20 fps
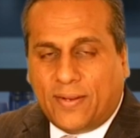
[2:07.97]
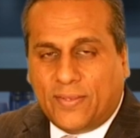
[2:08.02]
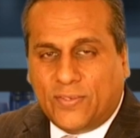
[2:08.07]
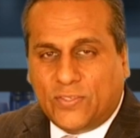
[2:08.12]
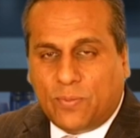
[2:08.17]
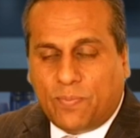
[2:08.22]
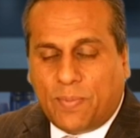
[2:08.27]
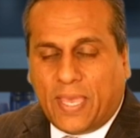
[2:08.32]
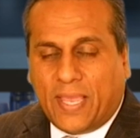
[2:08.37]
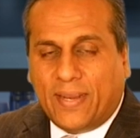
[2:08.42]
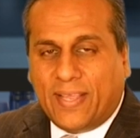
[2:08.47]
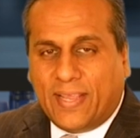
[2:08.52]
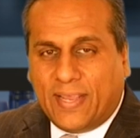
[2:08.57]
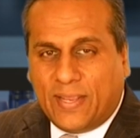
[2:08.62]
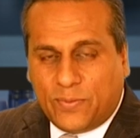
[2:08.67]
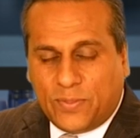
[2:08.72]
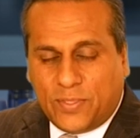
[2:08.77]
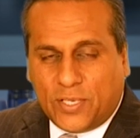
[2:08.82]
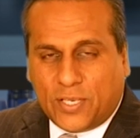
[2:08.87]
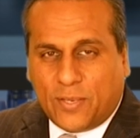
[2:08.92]
He's the man
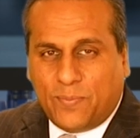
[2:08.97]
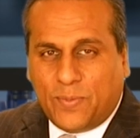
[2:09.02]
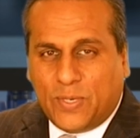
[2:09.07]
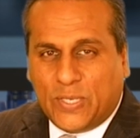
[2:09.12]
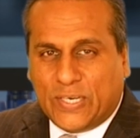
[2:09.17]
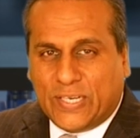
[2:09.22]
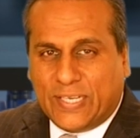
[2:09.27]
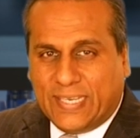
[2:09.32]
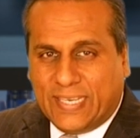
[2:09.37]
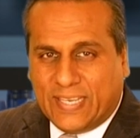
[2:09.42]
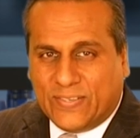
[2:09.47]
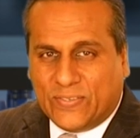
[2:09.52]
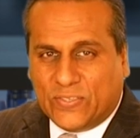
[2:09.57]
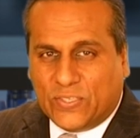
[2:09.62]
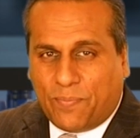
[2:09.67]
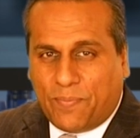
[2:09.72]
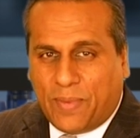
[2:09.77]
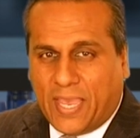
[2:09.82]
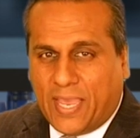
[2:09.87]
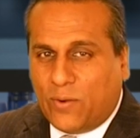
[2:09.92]
in the community. He's
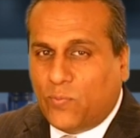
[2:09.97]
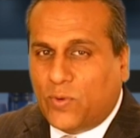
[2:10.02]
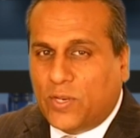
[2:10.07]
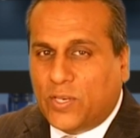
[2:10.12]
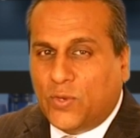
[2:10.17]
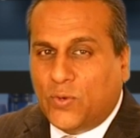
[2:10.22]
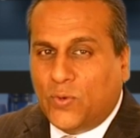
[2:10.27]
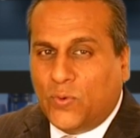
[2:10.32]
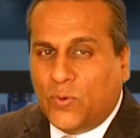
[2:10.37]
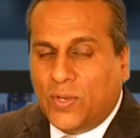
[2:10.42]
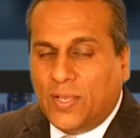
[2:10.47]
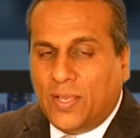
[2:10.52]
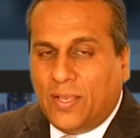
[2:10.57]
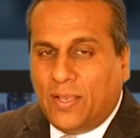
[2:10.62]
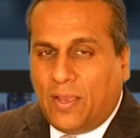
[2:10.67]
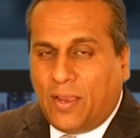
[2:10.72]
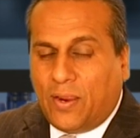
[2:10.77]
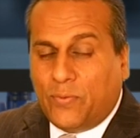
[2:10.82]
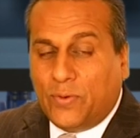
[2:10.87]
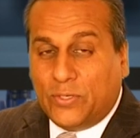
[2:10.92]
the man when you
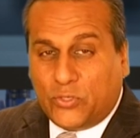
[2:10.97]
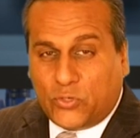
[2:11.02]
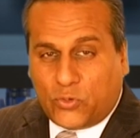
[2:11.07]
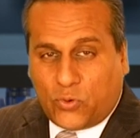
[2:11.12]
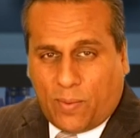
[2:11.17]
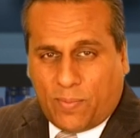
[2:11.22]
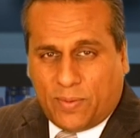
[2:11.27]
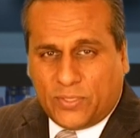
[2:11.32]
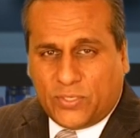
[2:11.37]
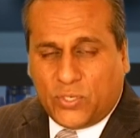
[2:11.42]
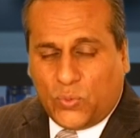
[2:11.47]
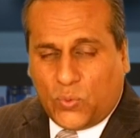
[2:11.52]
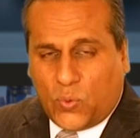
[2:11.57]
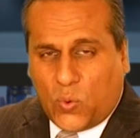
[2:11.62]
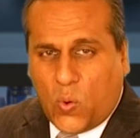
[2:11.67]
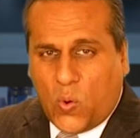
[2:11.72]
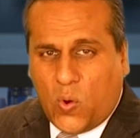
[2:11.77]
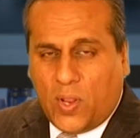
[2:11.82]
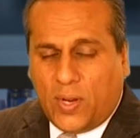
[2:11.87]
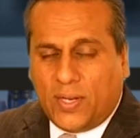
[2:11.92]
are in trouble to
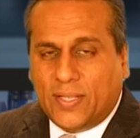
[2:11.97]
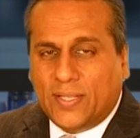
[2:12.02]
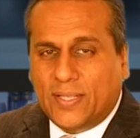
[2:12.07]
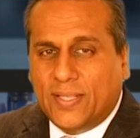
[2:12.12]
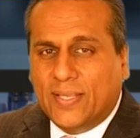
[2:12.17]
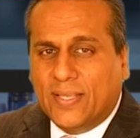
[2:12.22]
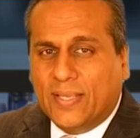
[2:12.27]
call.